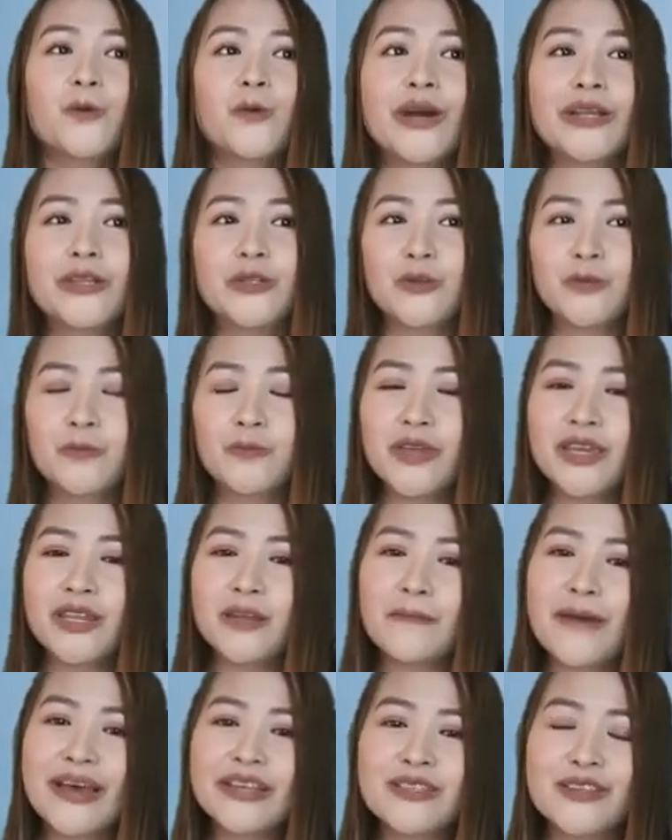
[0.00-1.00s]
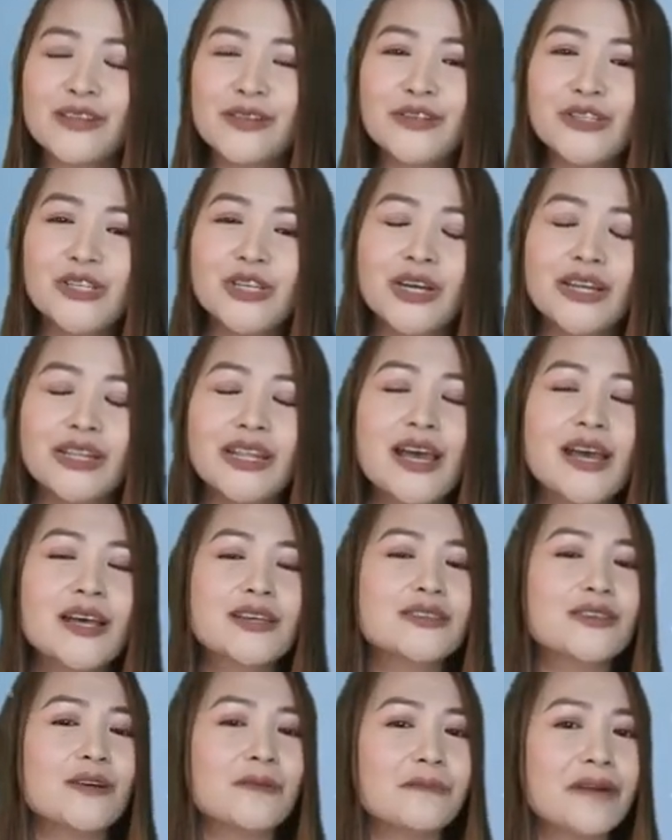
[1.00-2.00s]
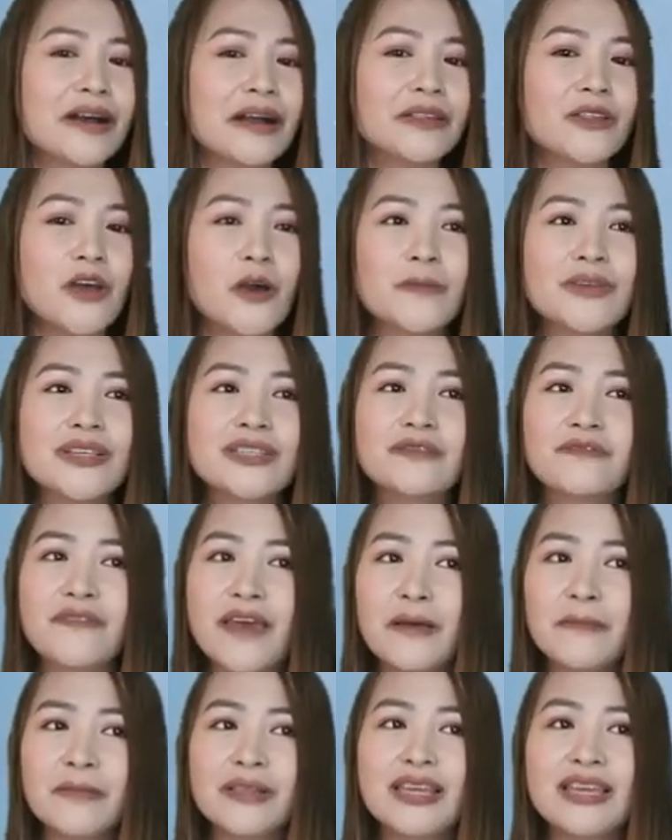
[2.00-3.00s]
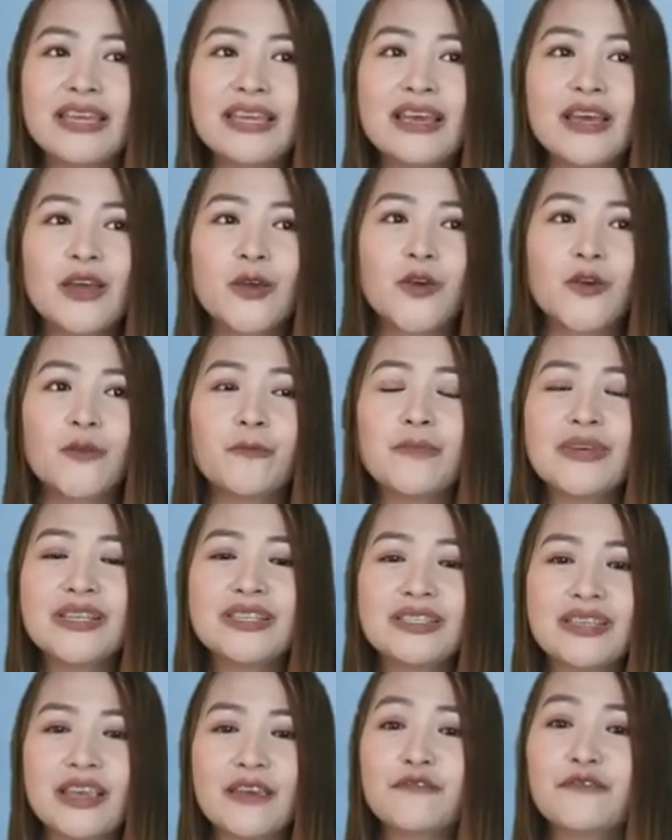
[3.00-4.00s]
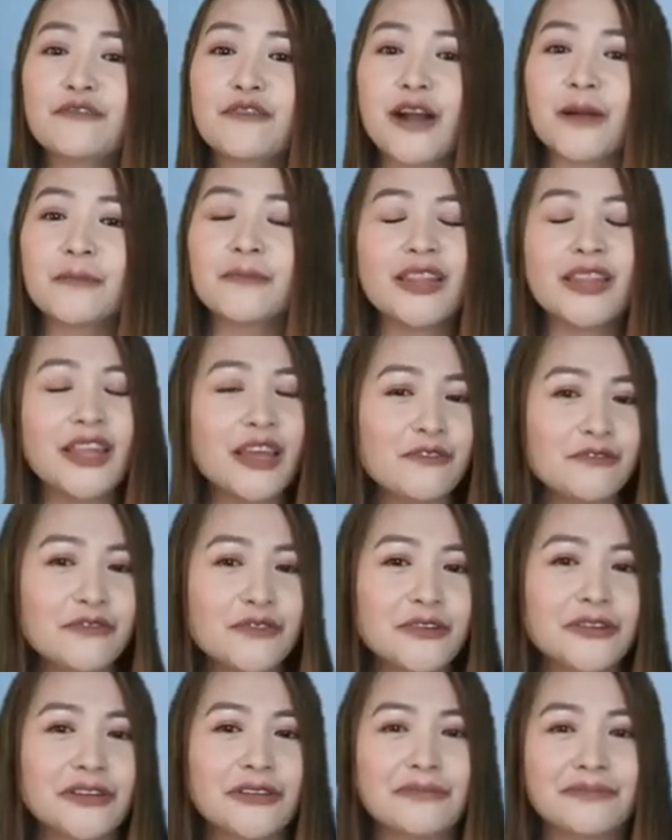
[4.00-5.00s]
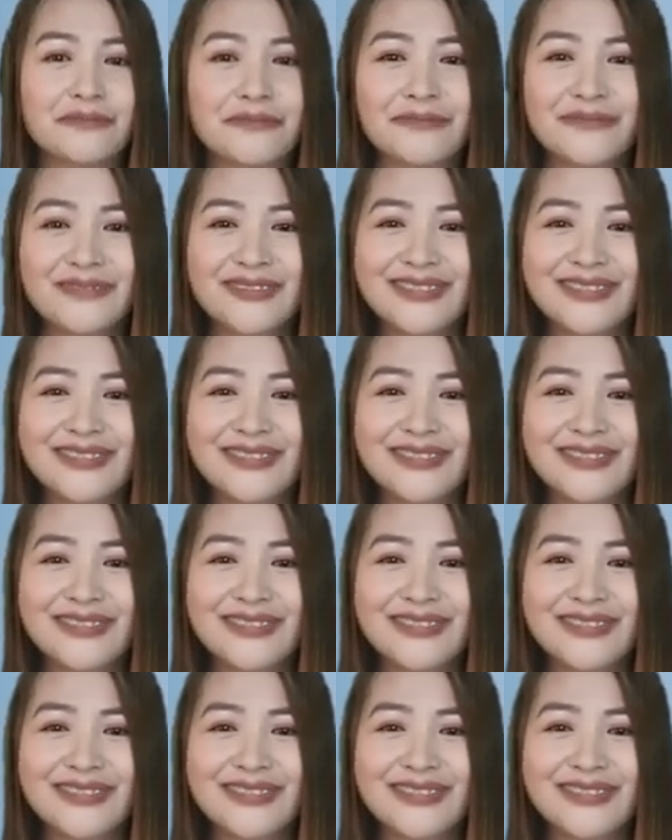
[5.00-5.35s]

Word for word: What could be the best solution so Mang Toby's family could be safe from the typhoon?